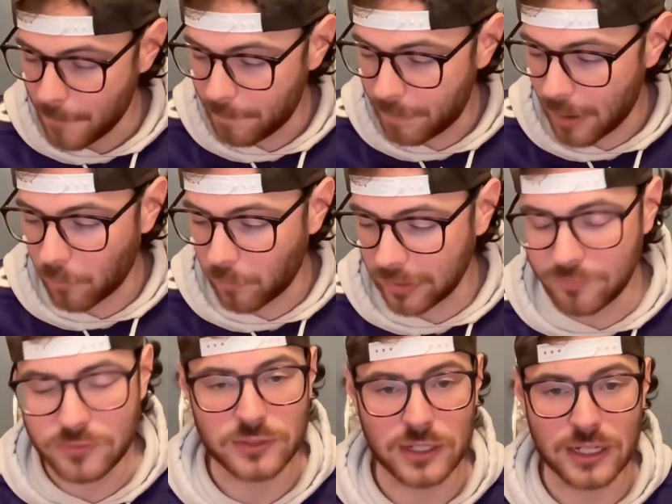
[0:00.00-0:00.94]
But we've
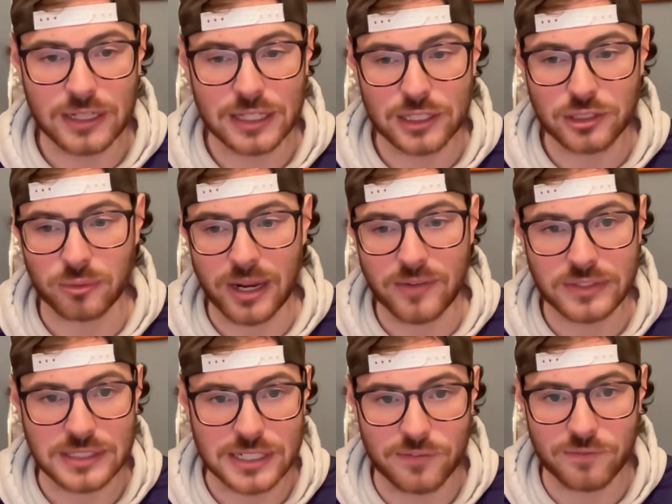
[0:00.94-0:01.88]
seen this
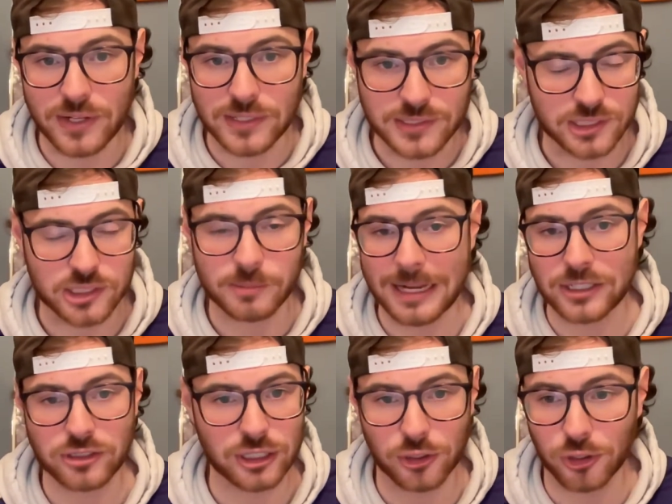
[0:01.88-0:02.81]
Ravens defense,
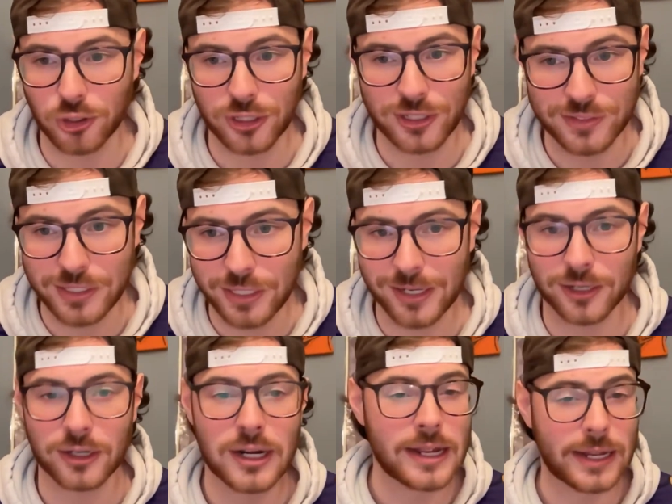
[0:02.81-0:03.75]
especially early in the
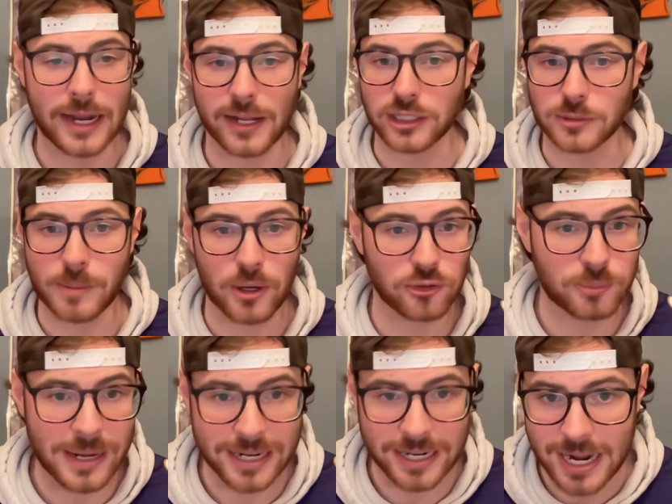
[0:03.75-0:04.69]
year, get exposed
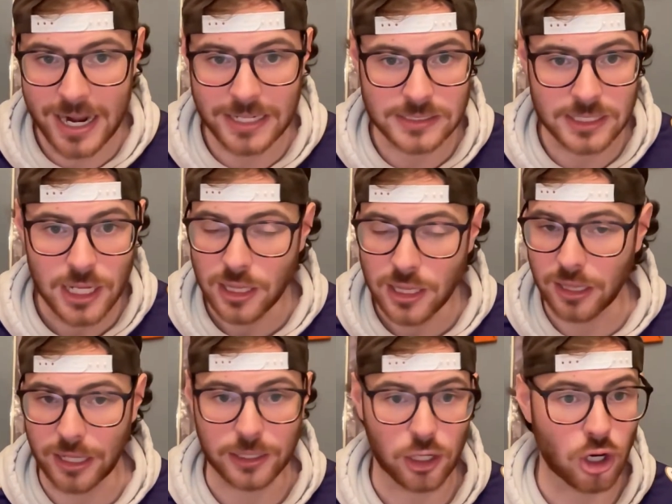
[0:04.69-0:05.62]
by guys
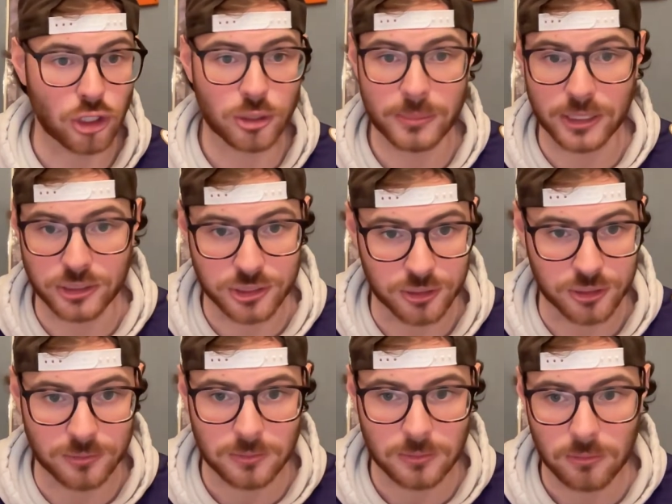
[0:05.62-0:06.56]
like Gardner Minshew.
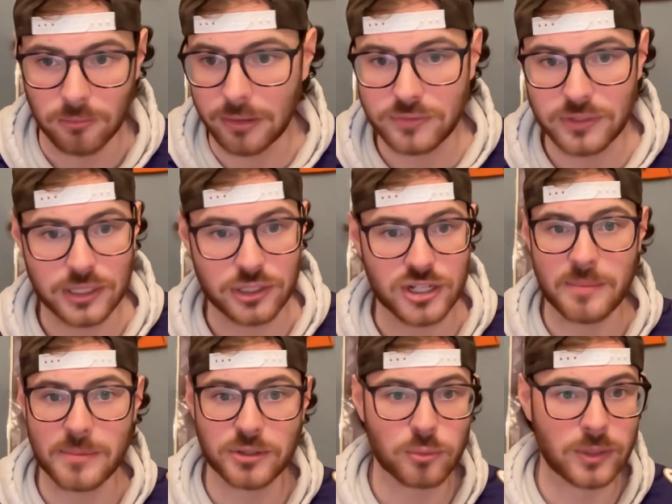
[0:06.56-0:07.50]
We've seen
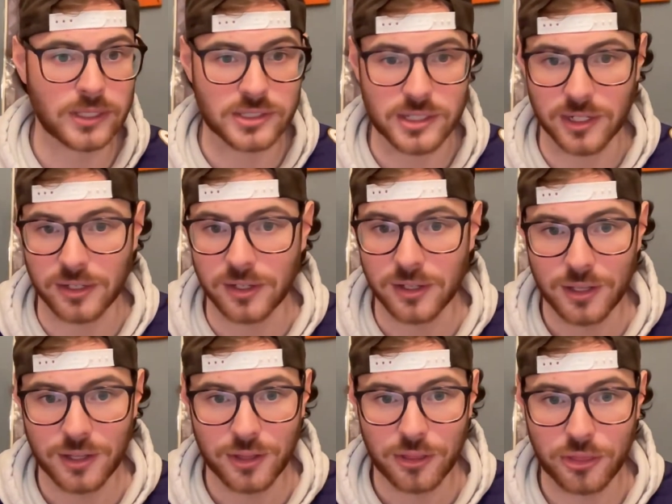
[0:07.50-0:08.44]
Jameis Winston
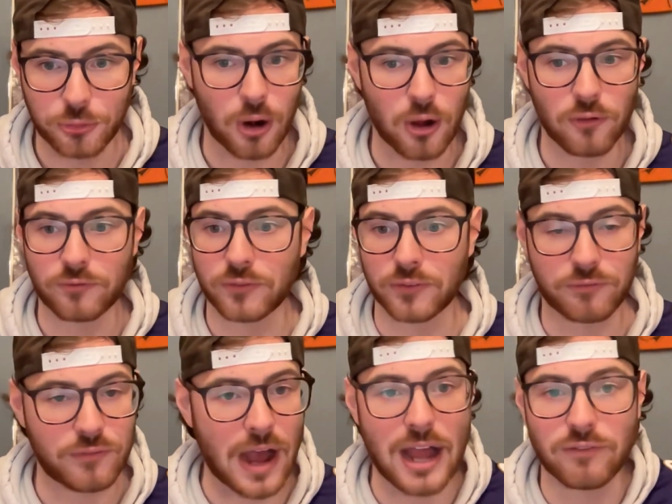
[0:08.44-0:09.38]
throw for
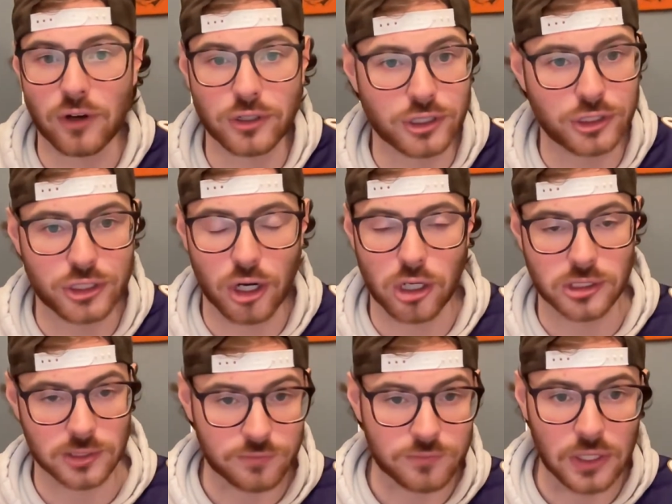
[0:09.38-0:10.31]
500 yards,
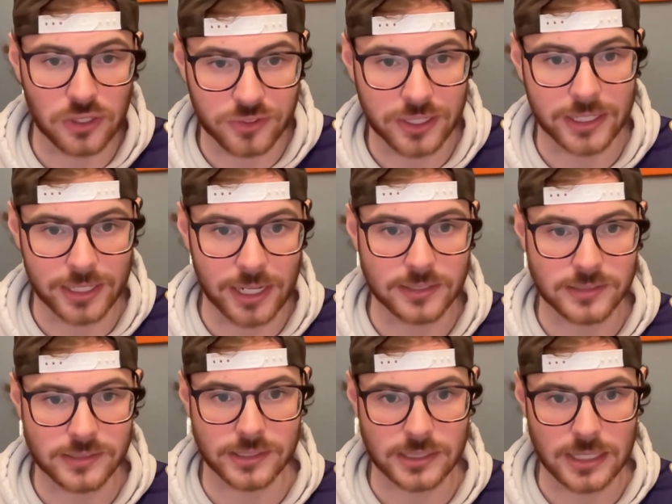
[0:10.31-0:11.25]
it feels like, against
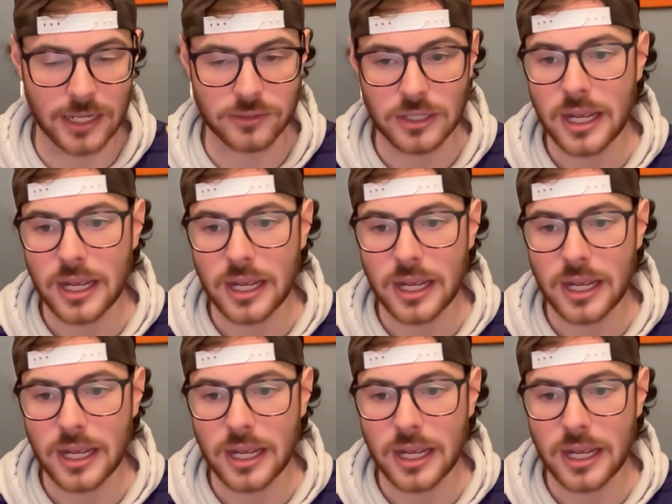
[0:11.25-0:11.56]
these guys.